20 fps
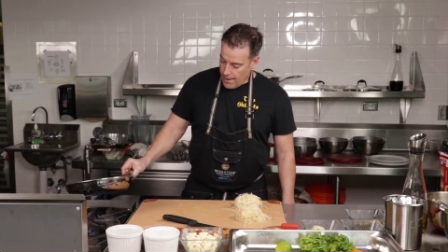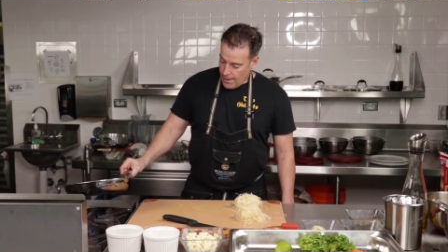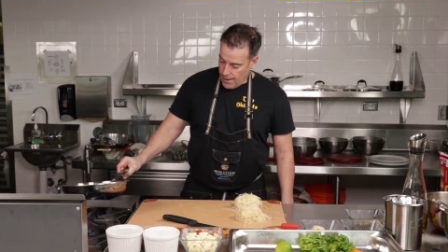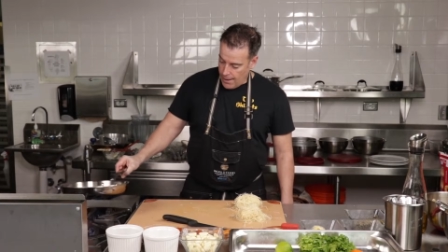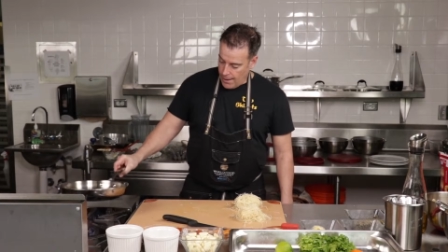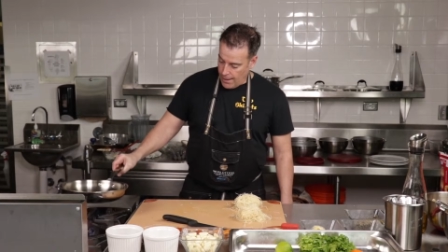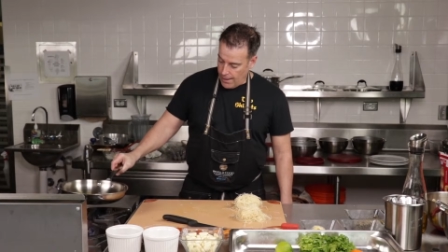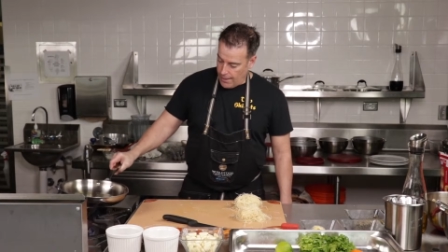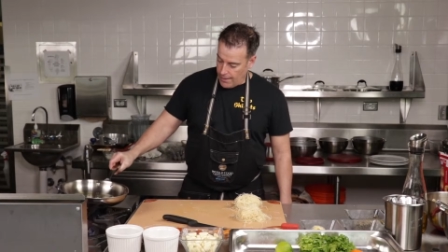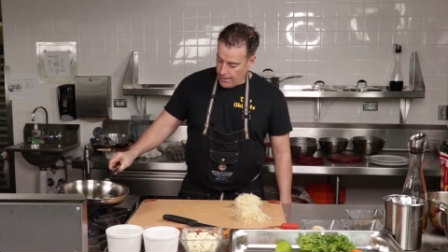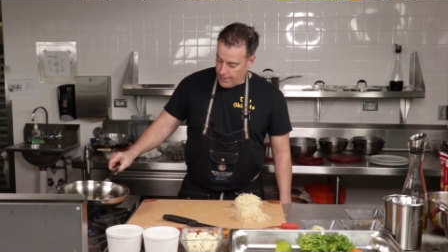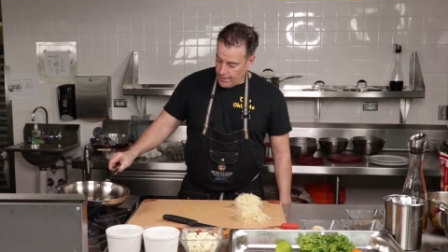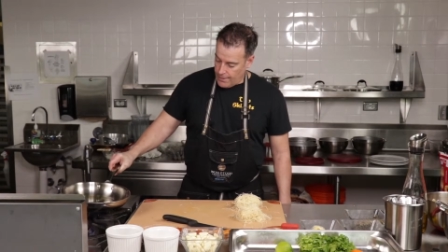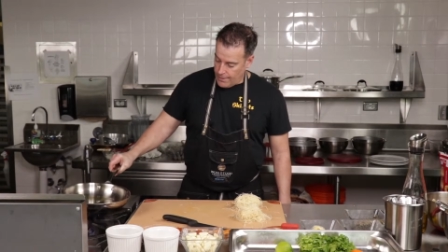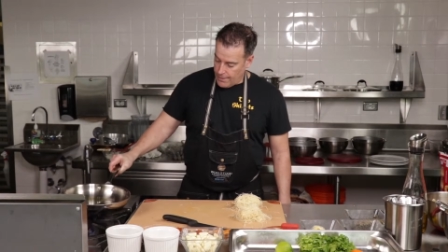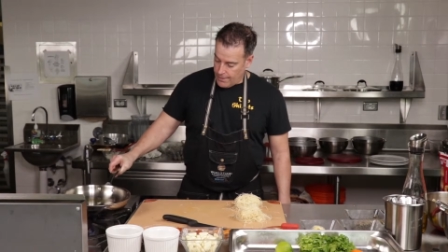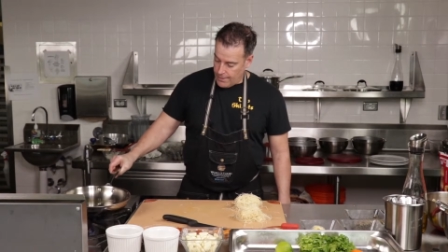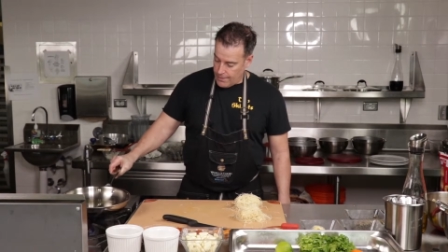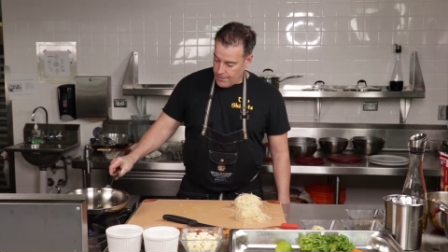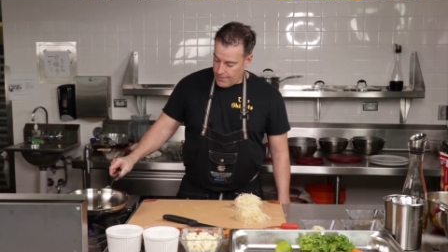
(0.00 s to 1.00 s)
And
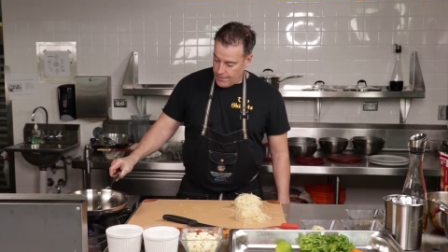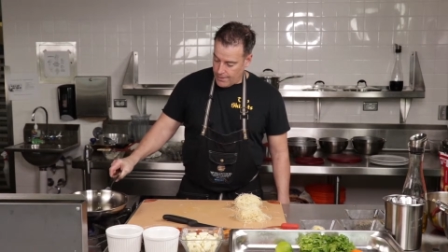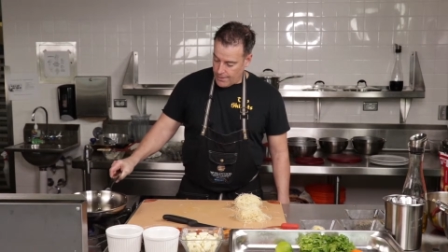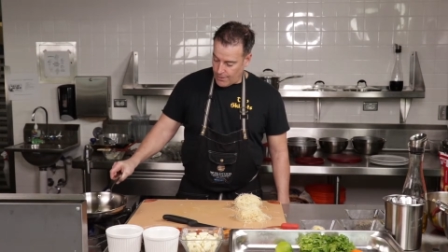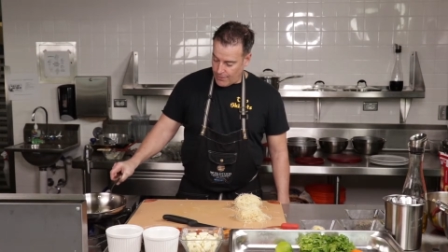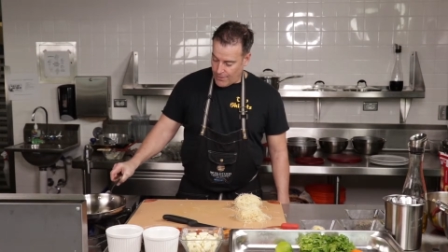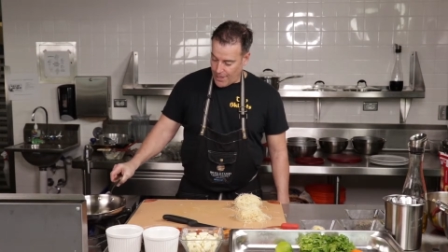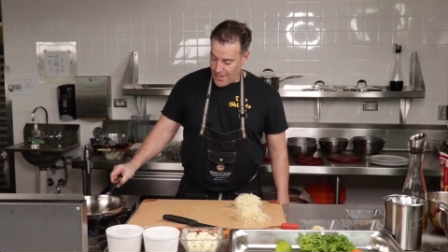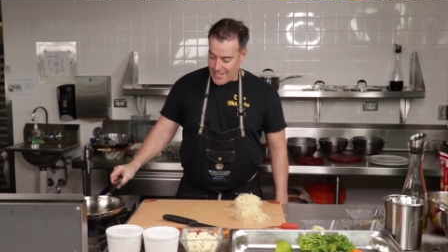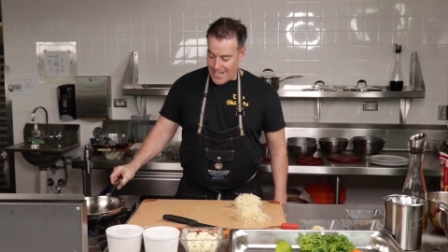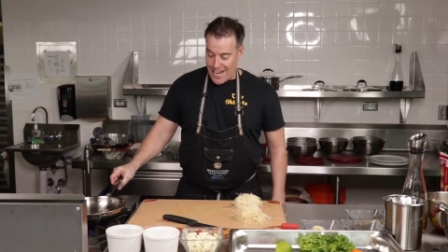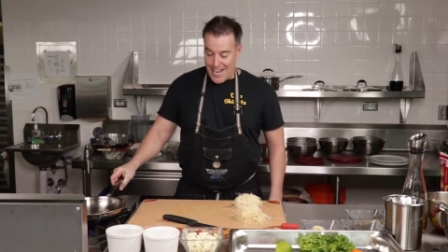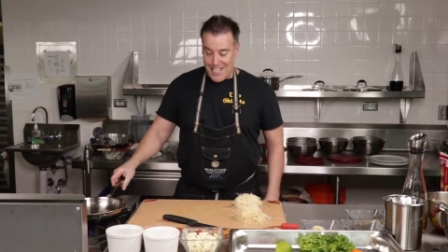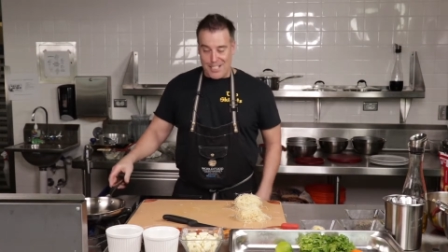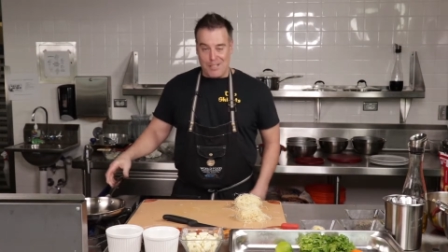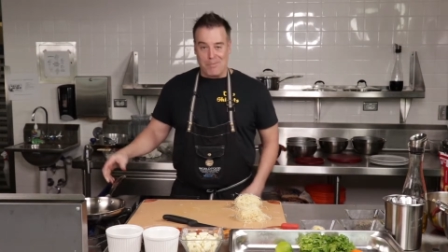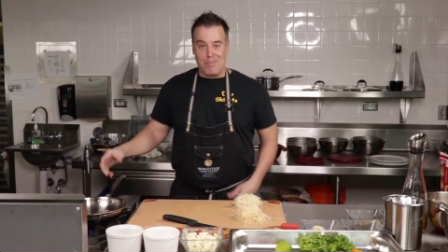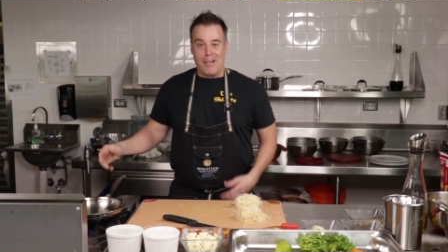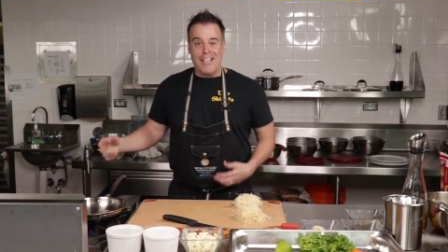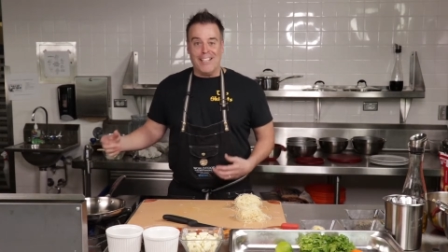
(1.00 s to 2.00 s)
they're
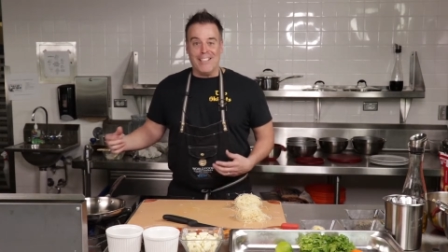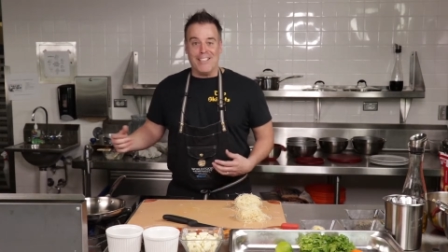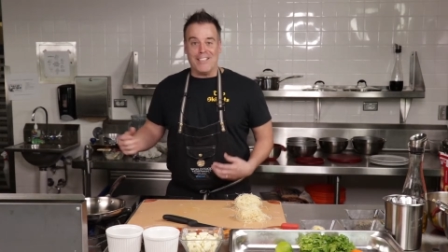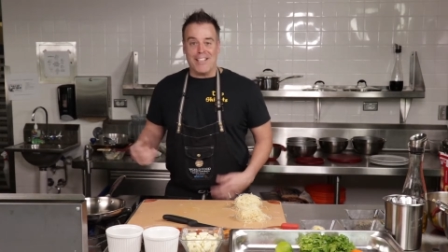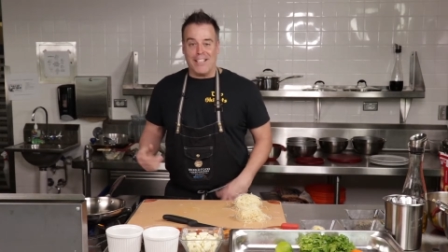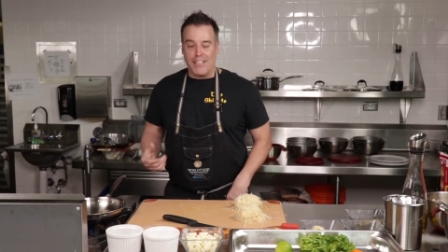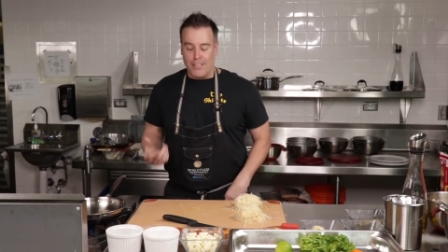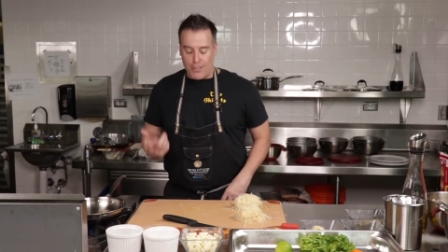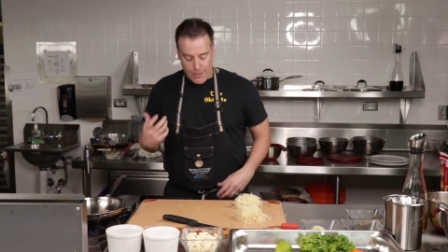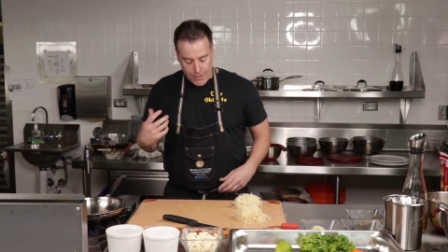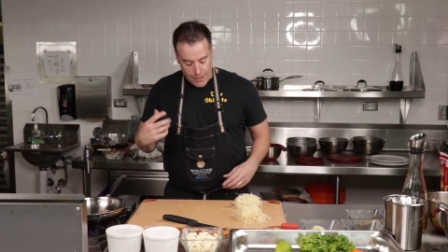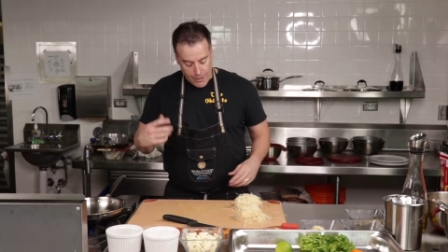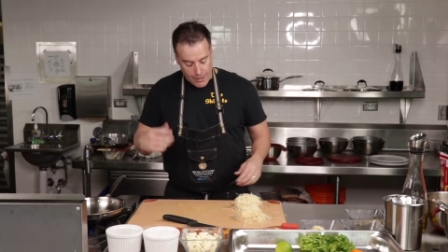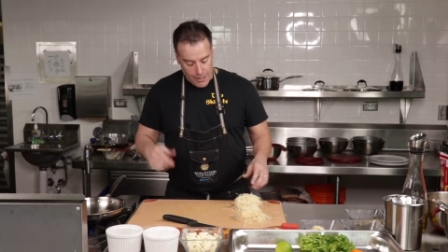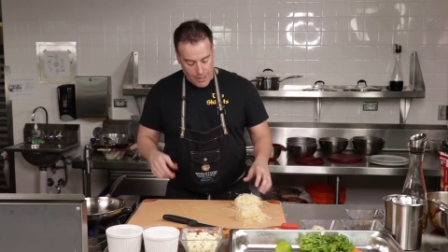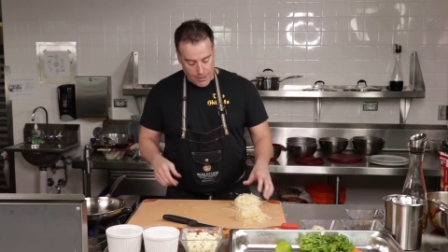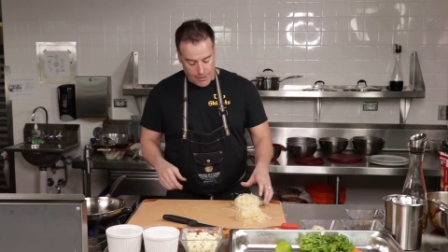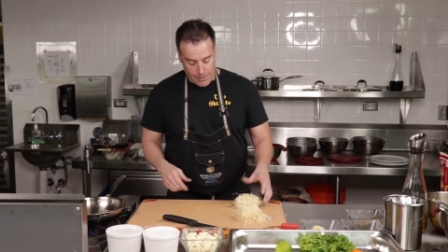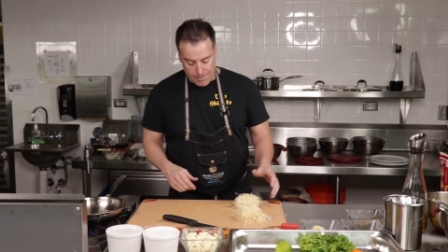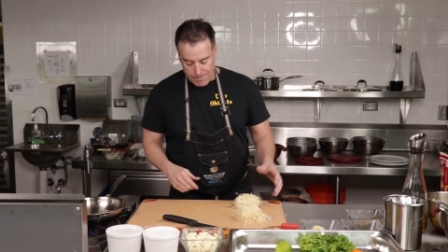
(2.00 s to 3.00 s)
fantastic pans. I think you're gonna
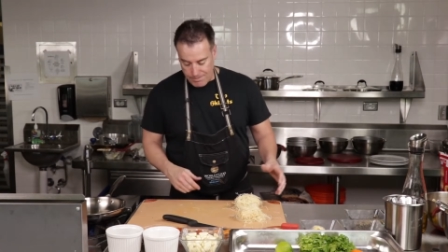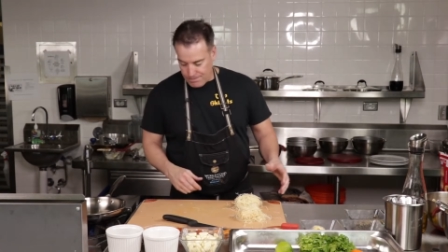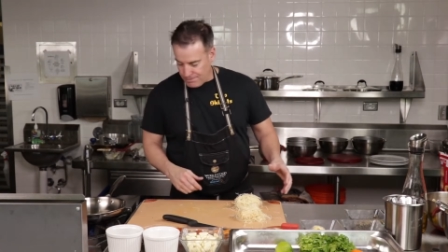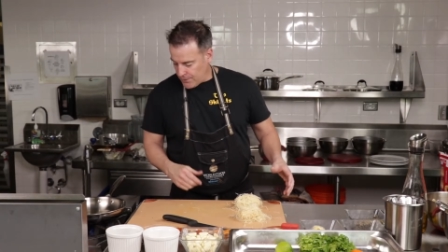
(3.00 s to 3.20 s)
like them.